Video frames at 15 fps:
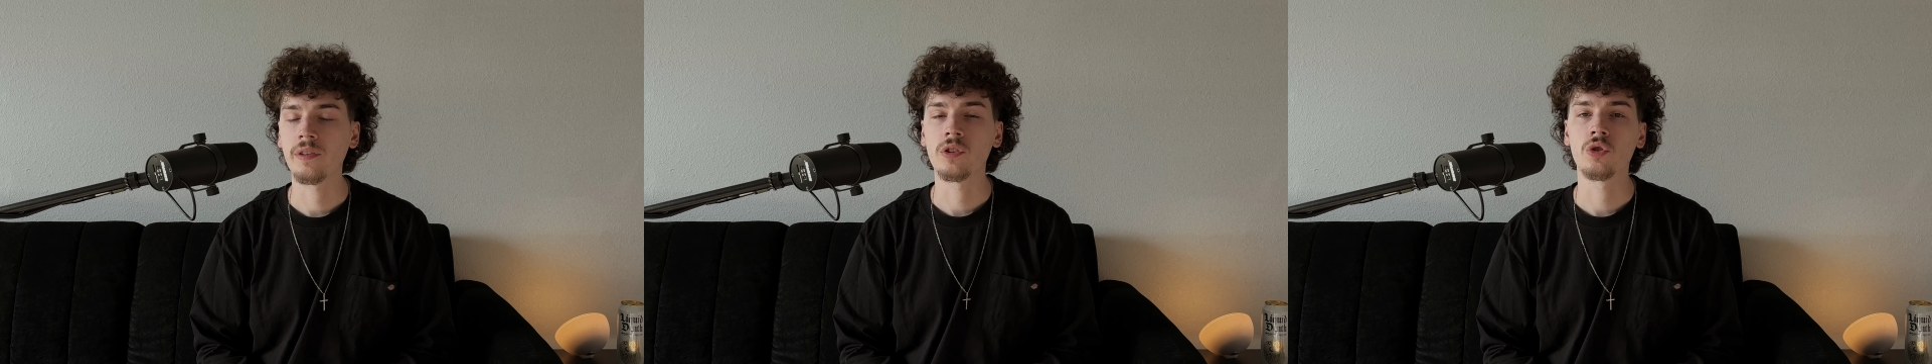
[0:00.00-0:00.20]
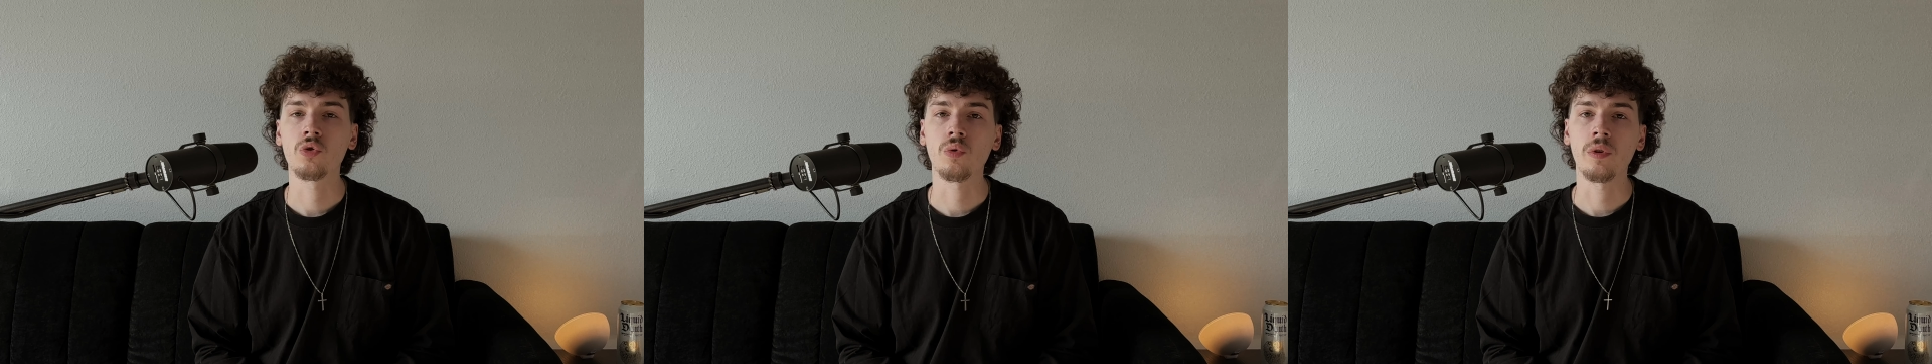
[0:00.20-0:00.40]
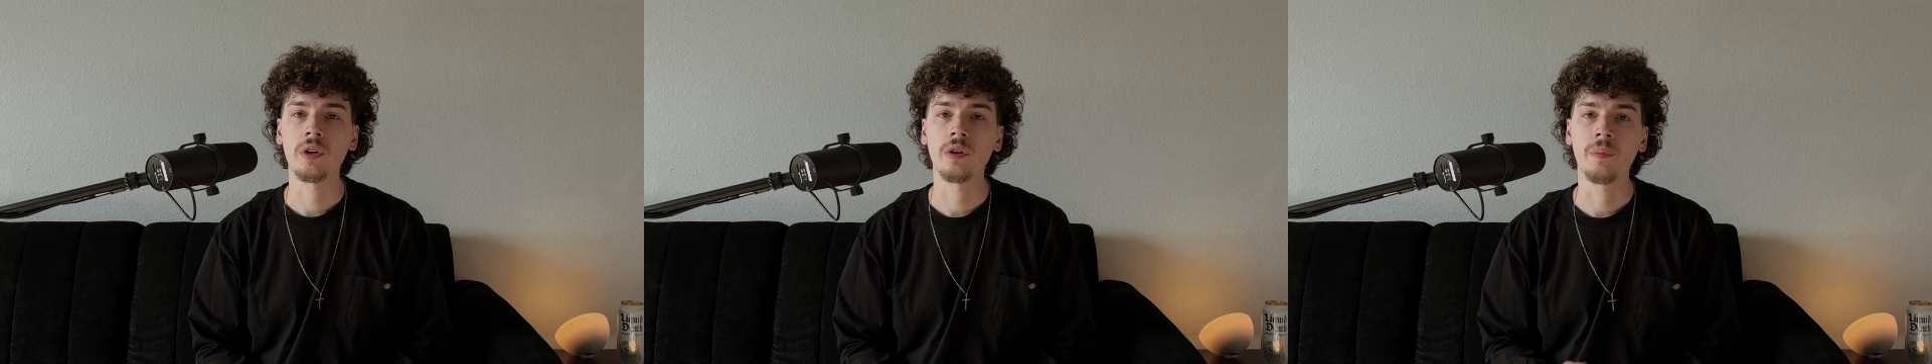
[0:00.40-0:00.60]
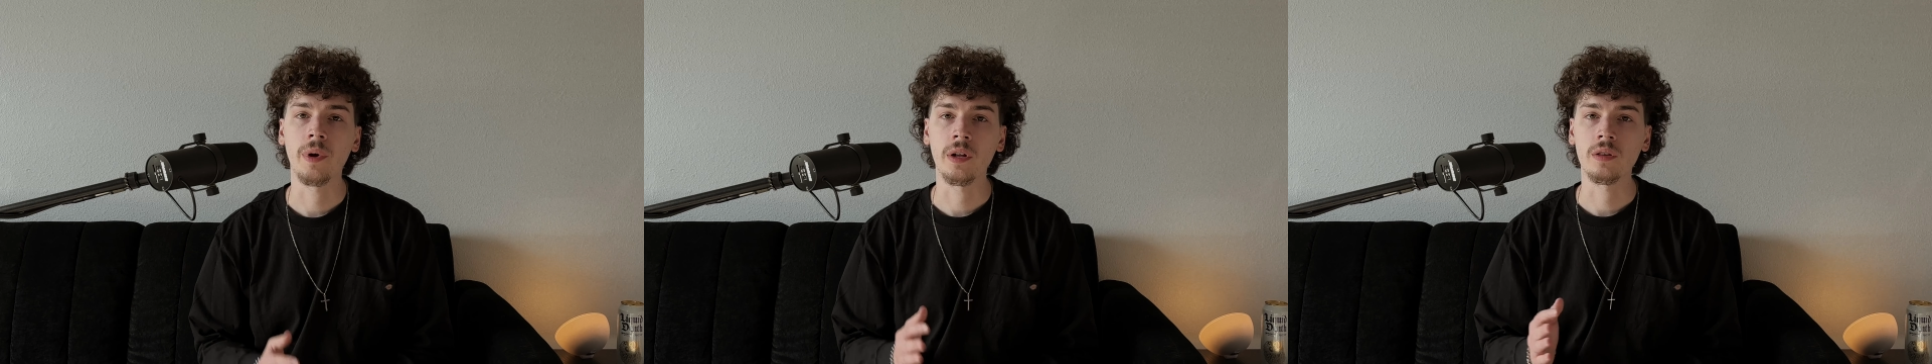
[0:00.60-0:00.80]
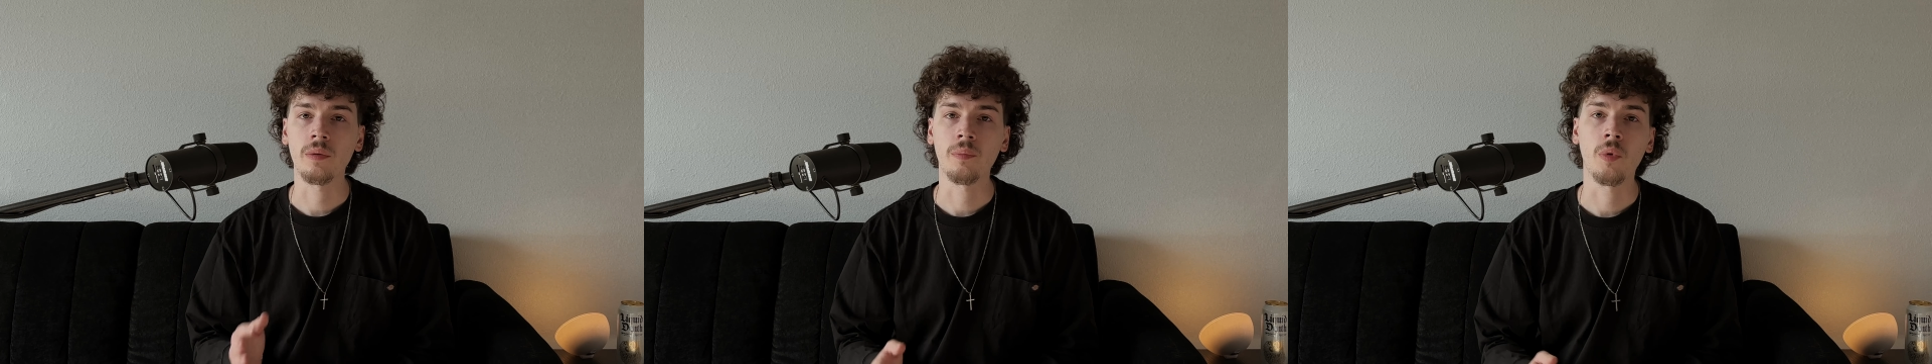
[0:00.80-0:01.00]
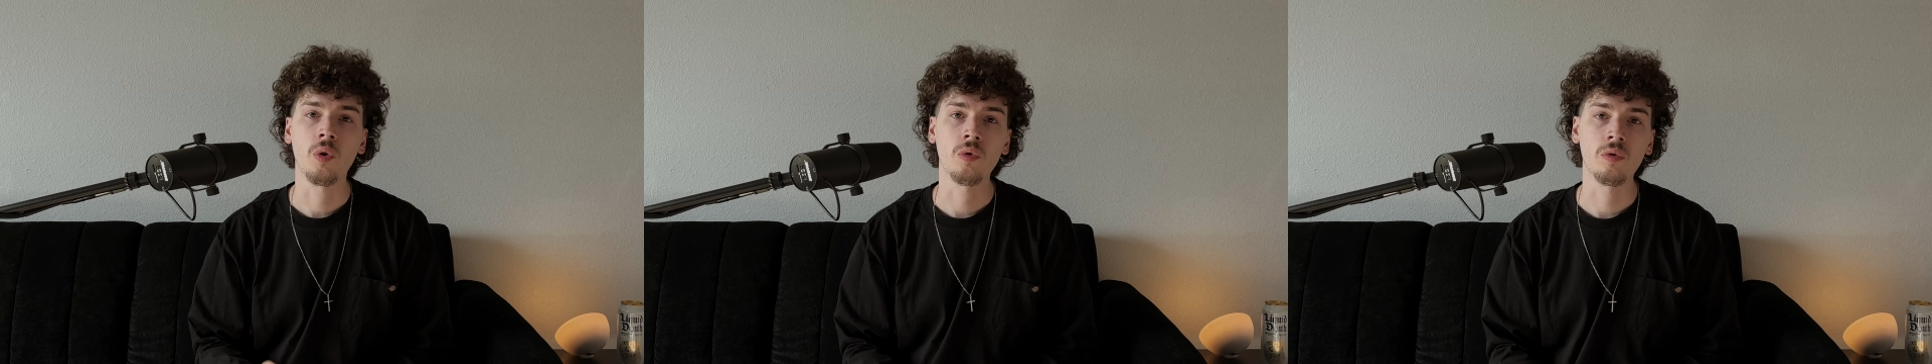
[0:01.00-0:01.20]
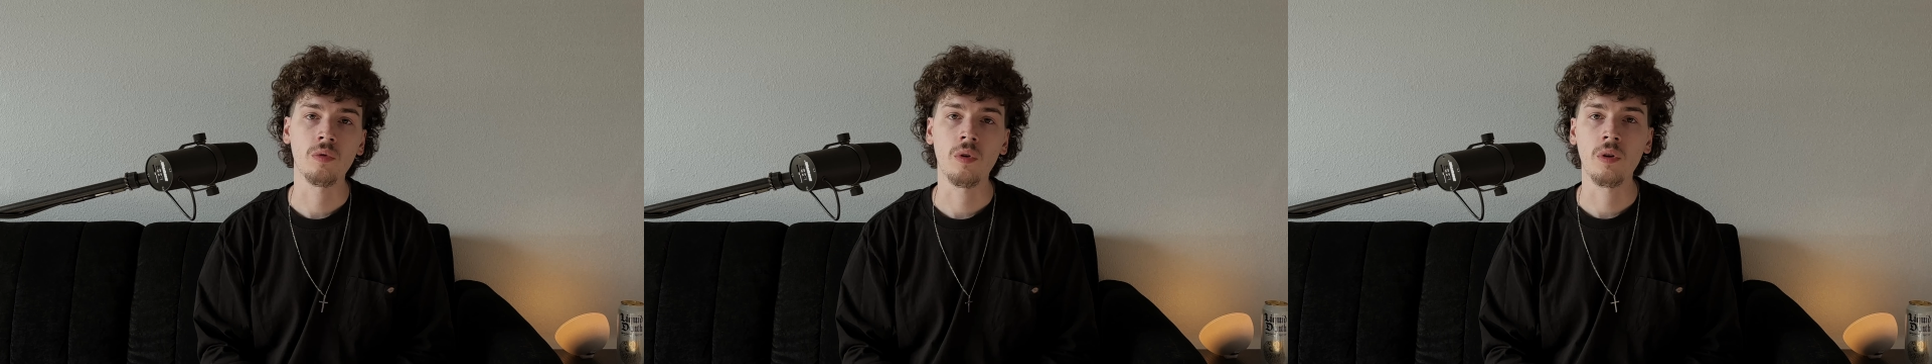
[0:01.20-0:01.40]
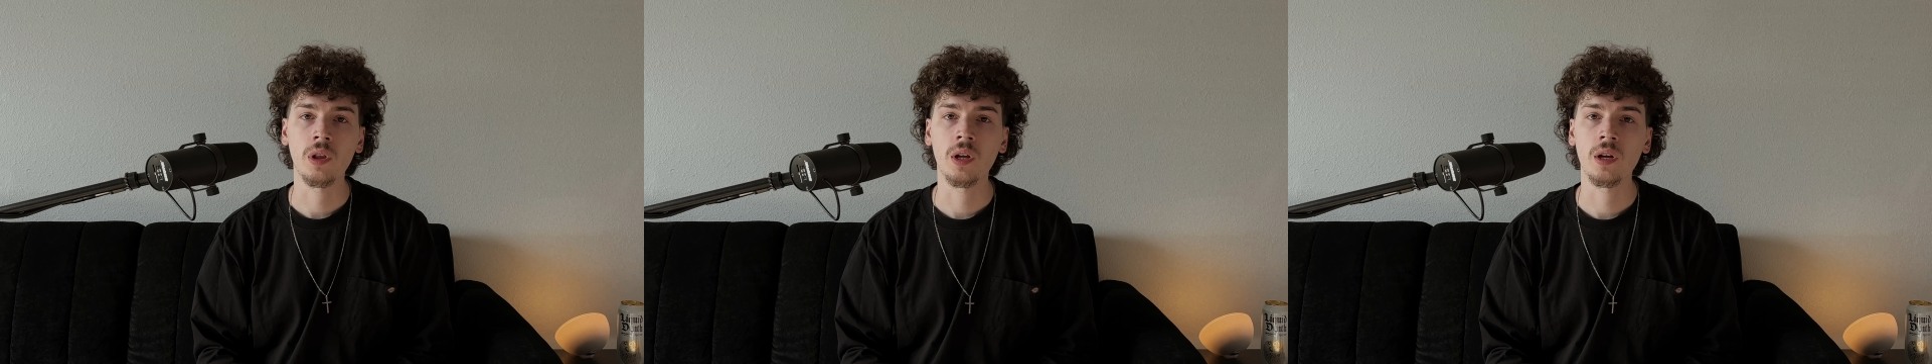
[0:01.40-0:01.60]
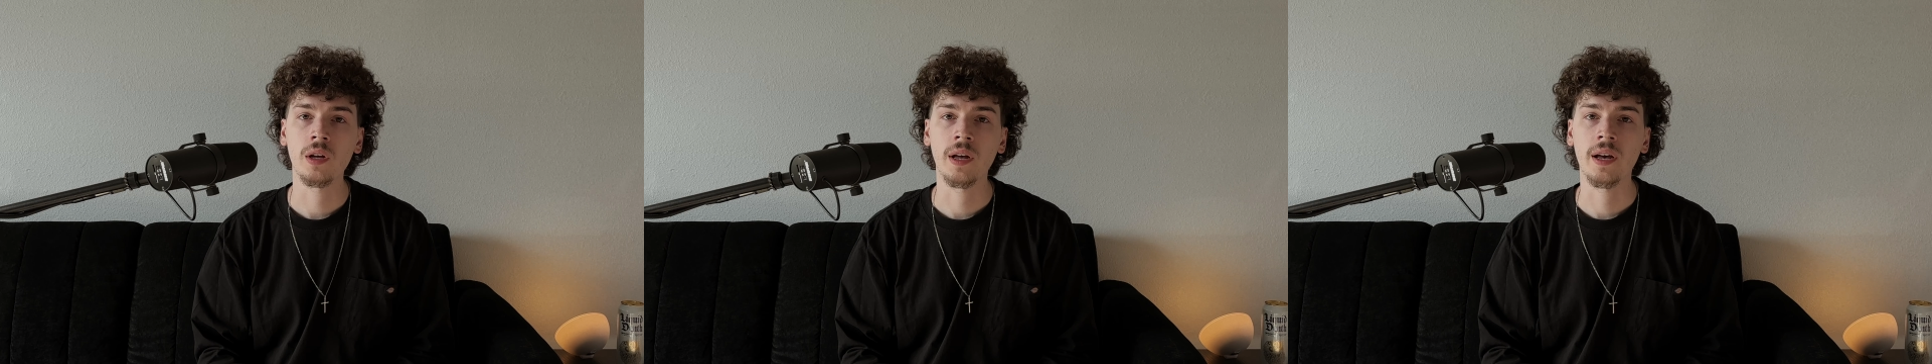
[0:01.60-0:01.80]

enjoyed about the Motorola